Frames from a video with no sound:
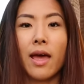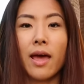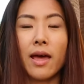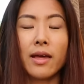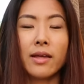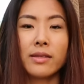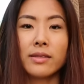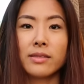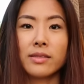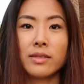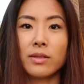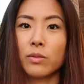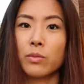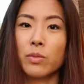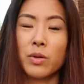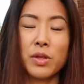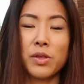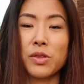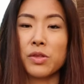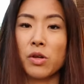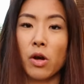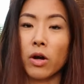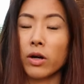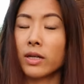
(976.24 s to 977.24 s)
And
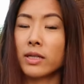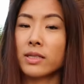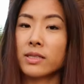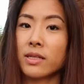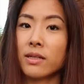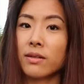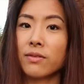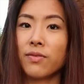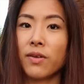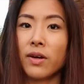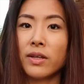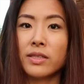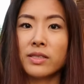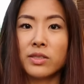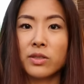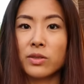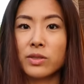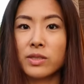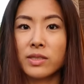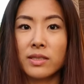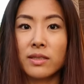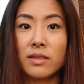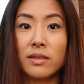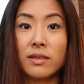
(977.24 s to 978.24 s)
with target date funds, you'll
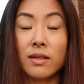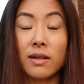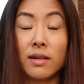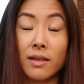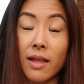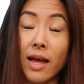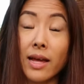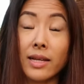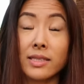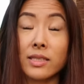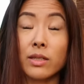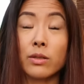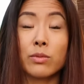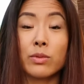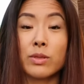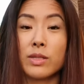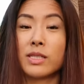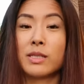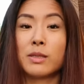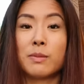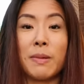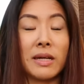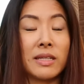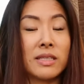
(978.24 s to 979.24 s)
still collect a
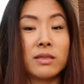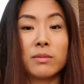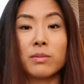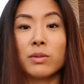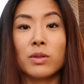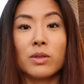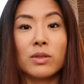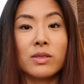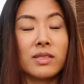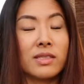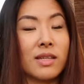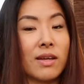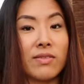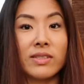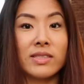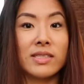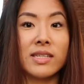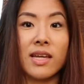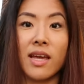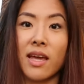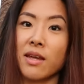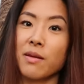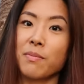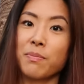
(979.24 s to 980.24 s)
respectable 7
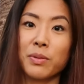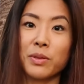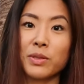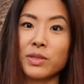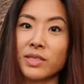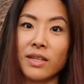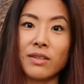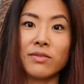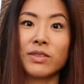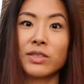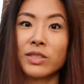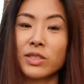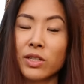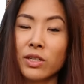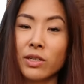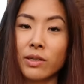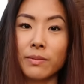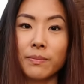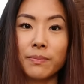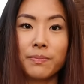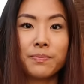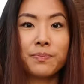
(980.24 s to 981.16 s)
to 8% return.